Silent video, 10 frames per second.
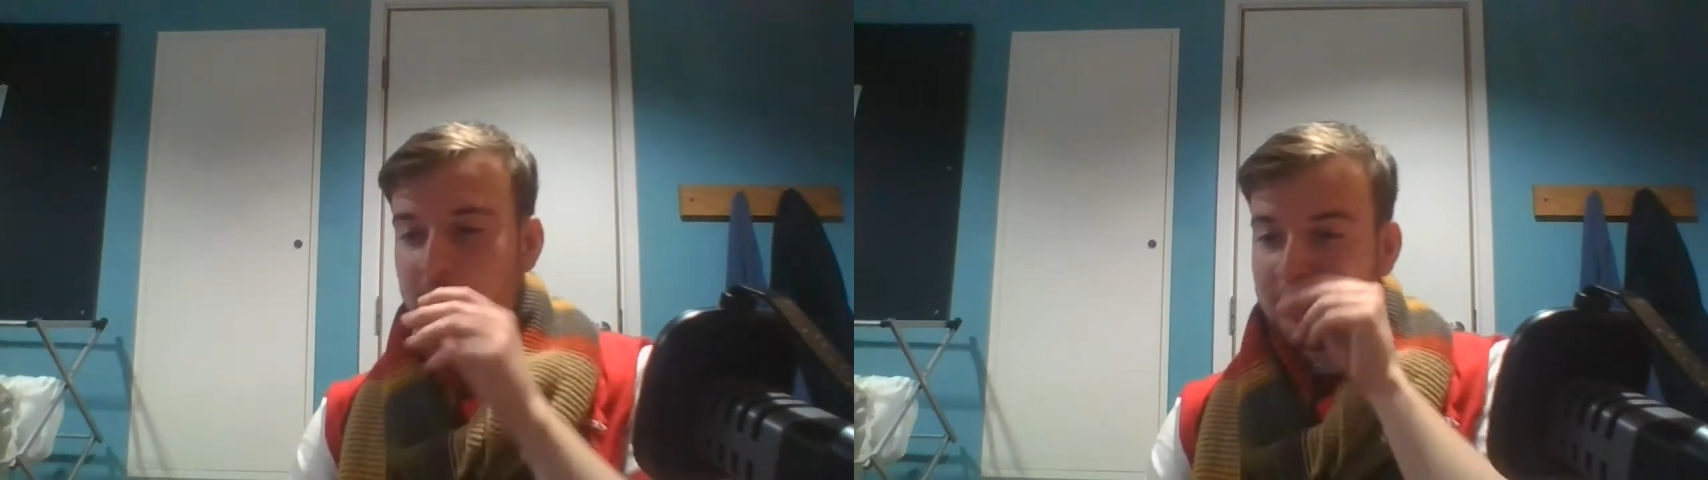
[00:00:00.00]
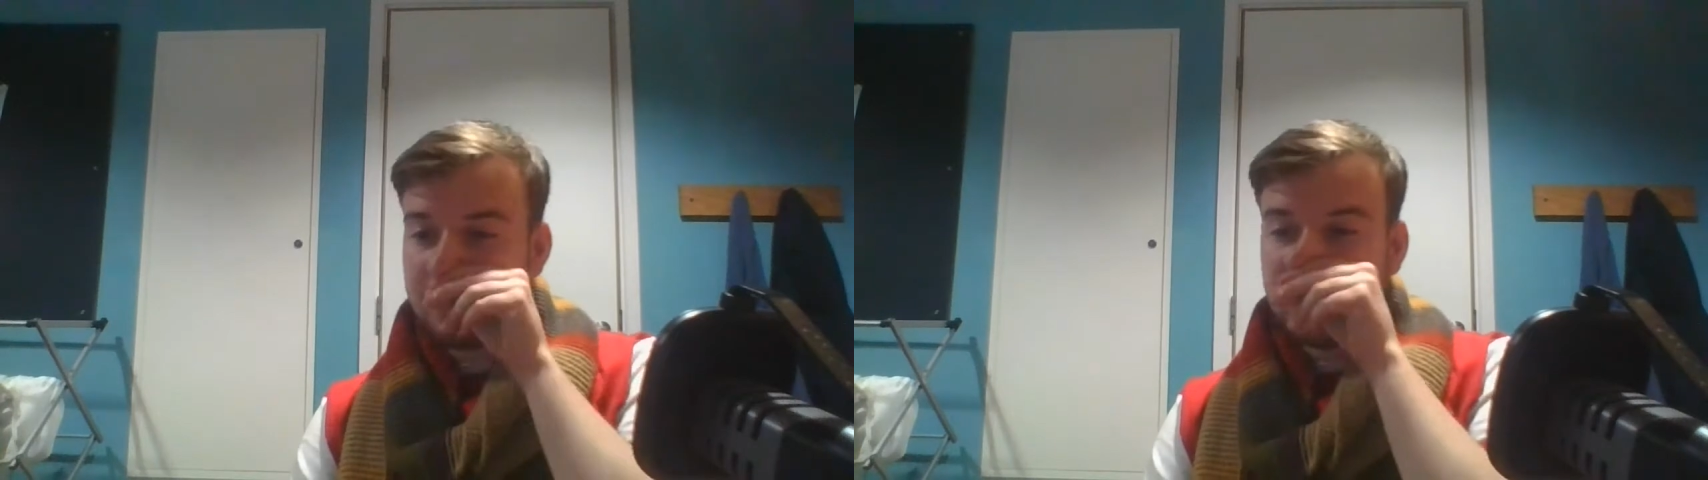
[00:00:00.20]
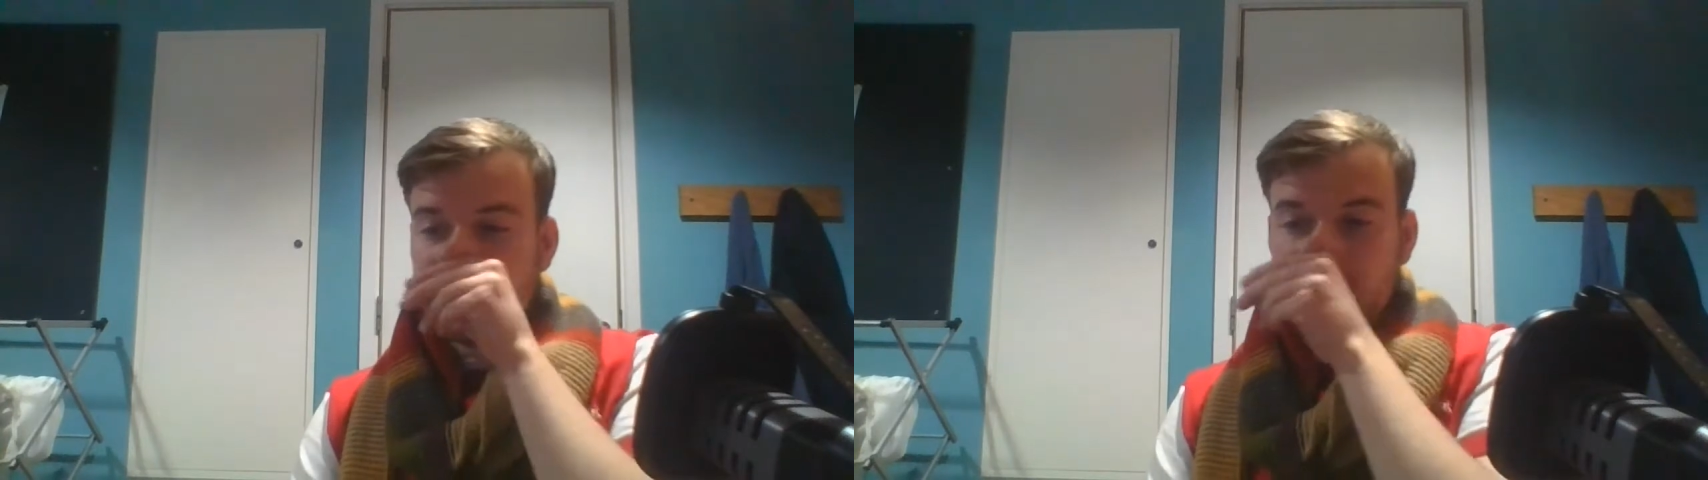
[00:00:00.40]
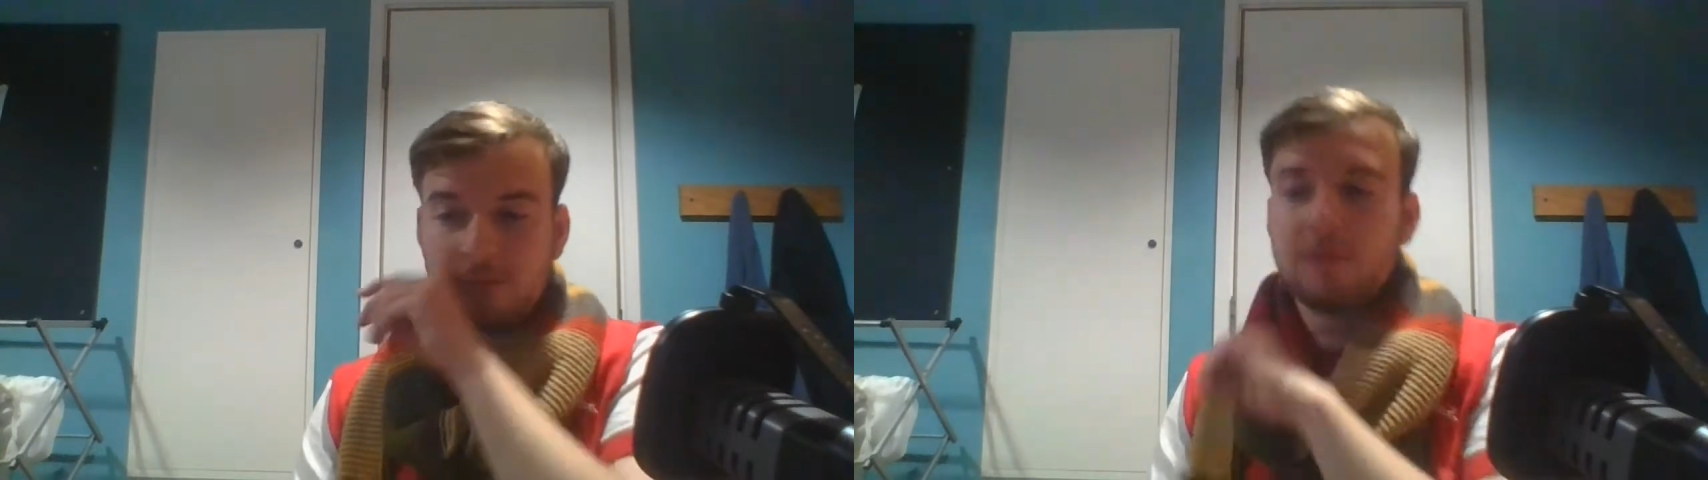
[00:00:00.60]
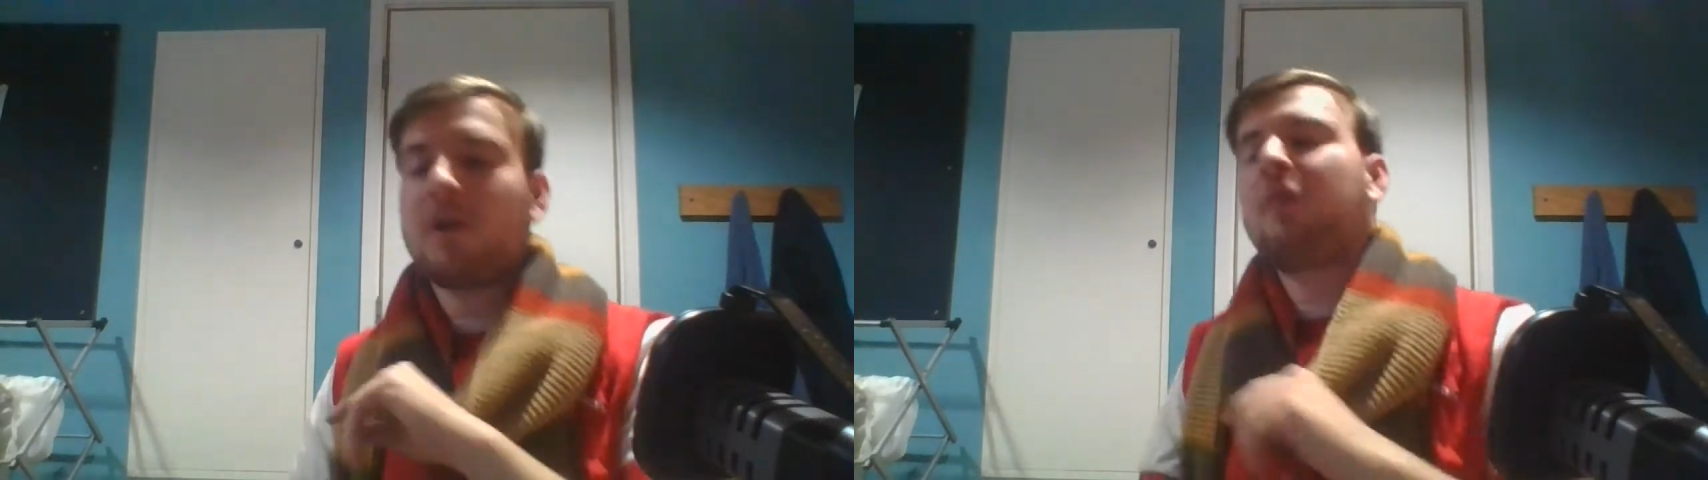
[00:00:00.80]
And
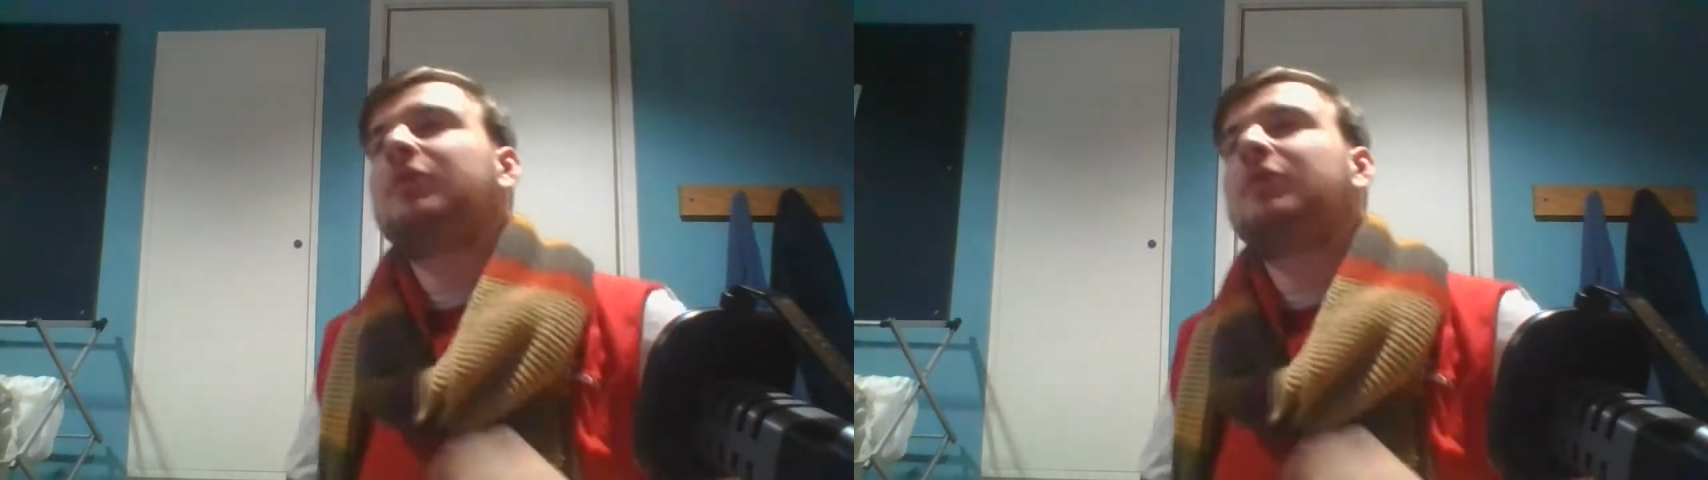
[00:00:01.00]
one thing I will